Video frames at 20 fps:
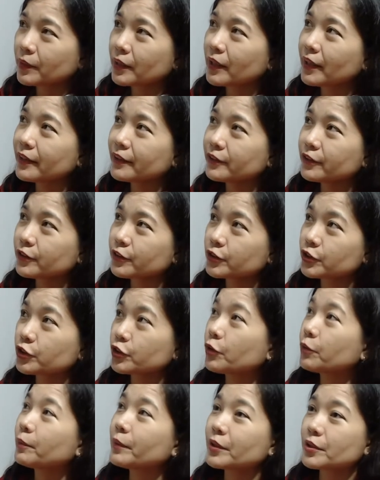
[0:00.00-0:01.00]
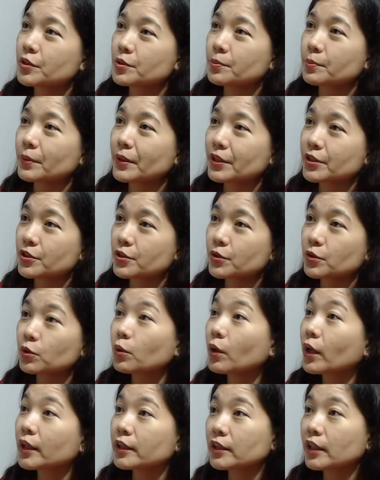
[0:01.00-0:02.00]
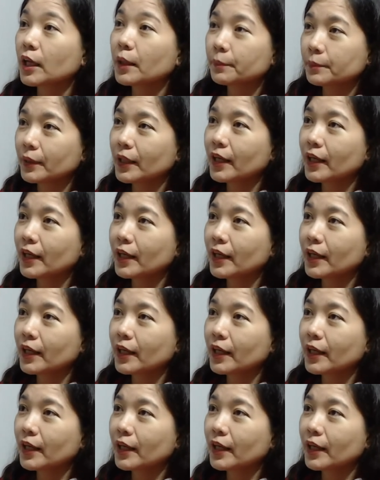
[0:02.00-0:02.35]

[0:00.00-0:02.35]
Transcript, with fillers: under so much pressure to adopt